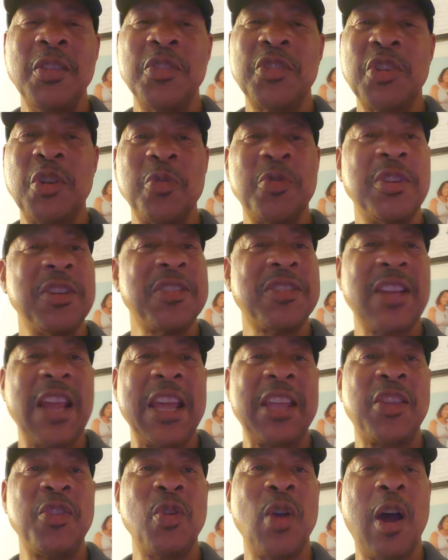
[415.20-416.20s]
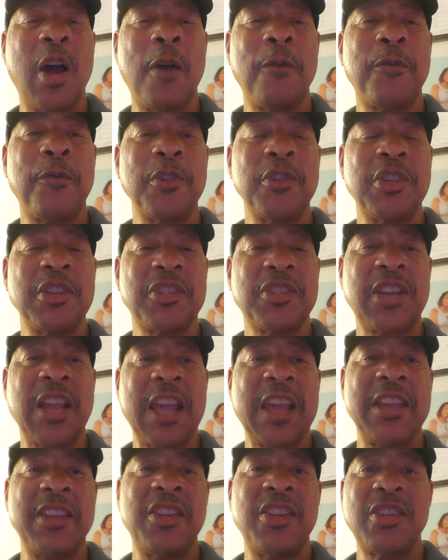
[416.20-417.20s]
So just thank you all for just
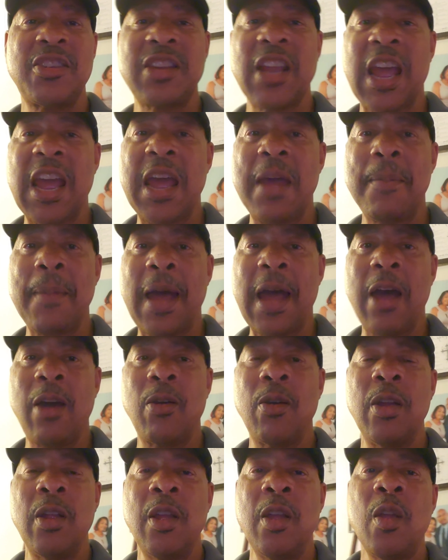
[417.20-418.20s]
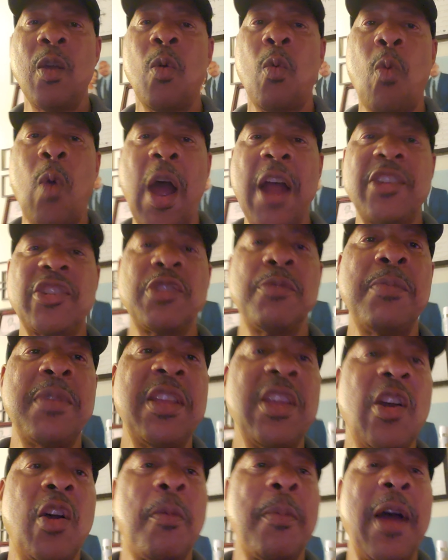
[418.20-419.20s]
taking your time out watching
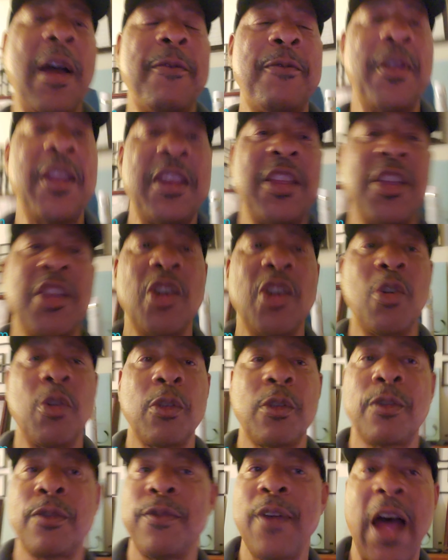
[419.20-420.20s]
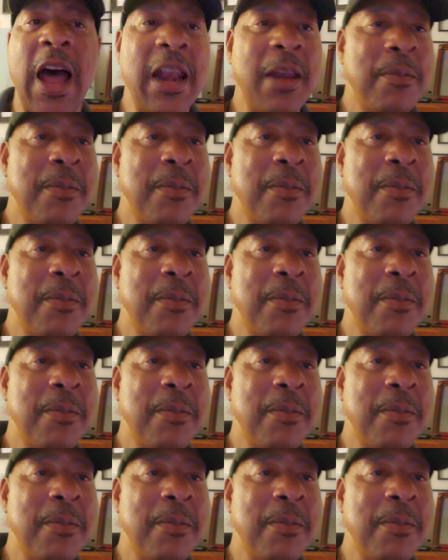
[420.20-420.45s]
me on my videos, follow